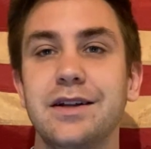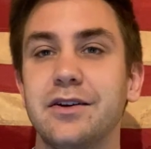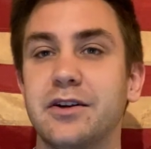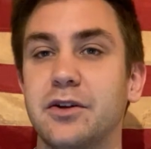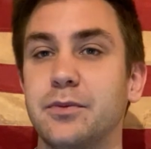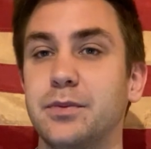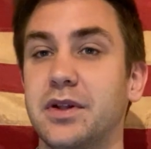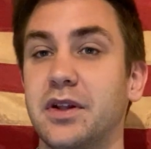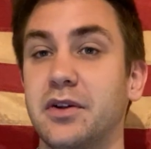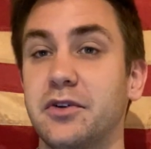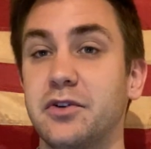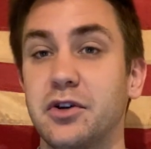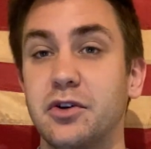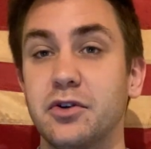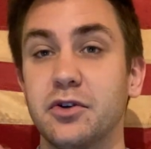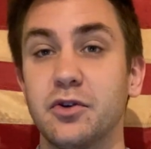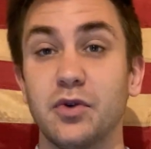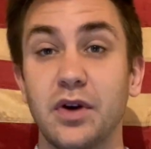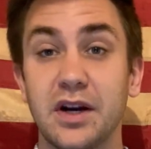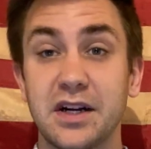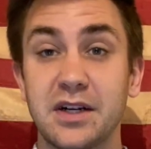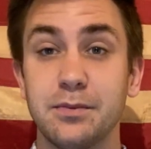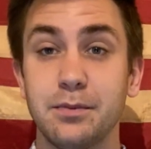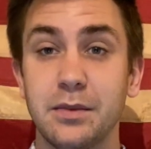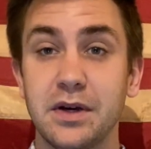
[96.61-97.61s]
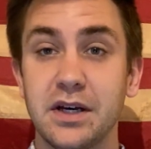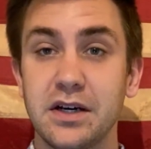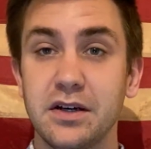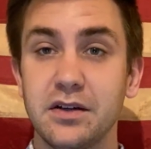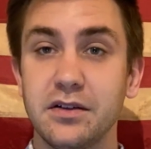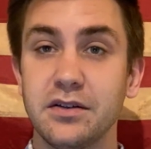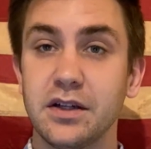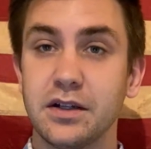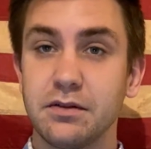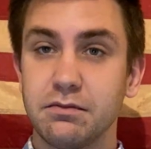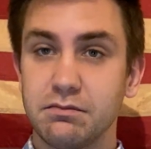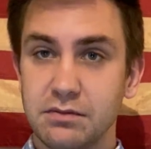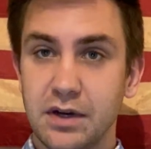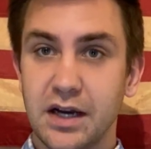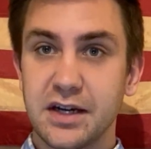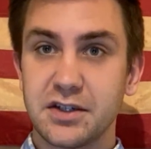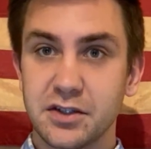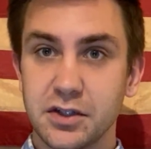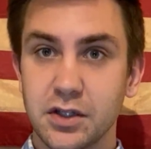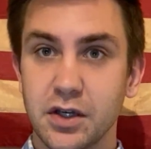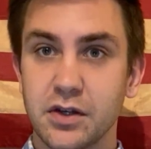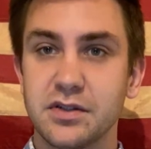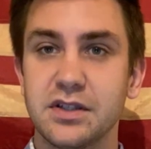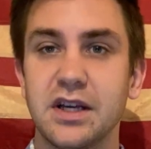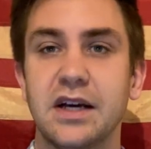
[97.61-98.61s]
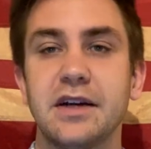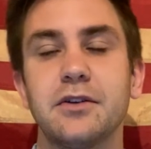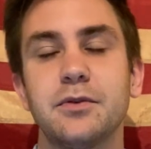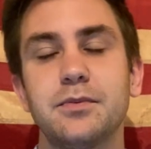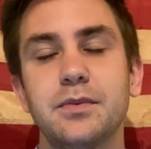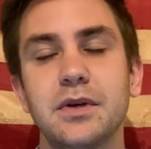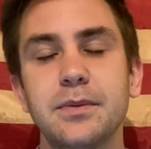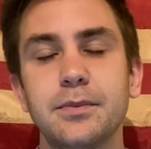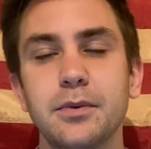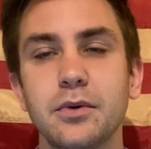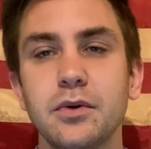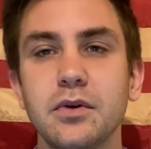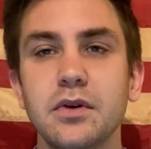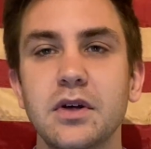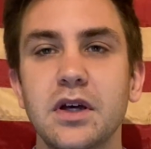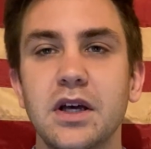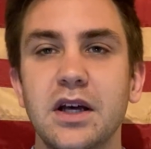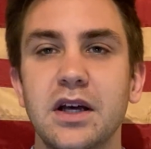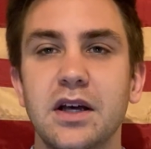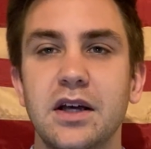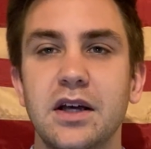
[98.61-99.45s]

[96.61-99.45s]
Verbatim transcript: you're gonna put on your direct mail that actually goes out to people.